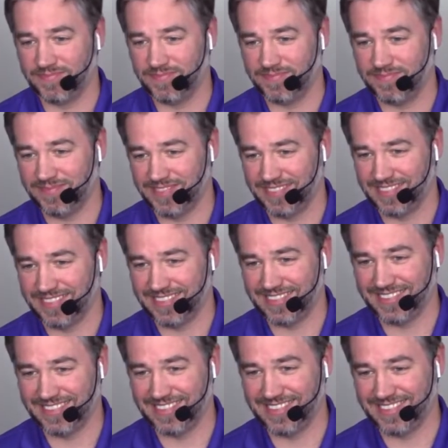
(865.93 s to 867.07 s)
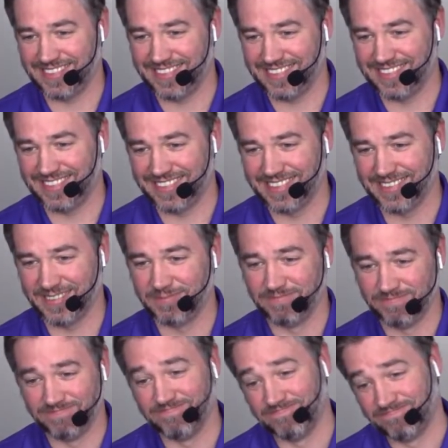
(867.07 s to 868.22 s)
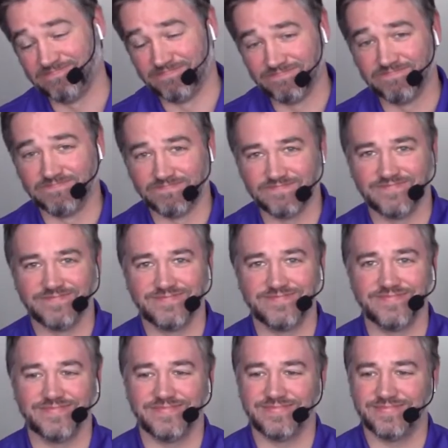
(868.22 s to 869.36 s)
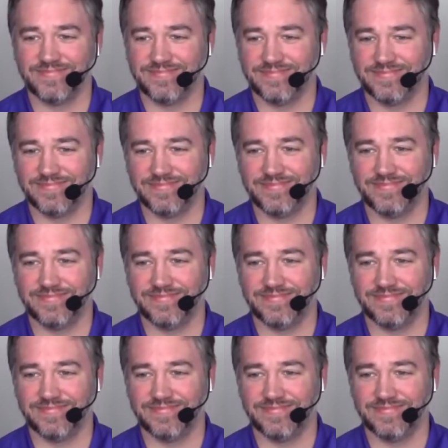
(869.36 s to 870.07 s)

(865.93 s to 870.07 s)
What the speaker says: (silent)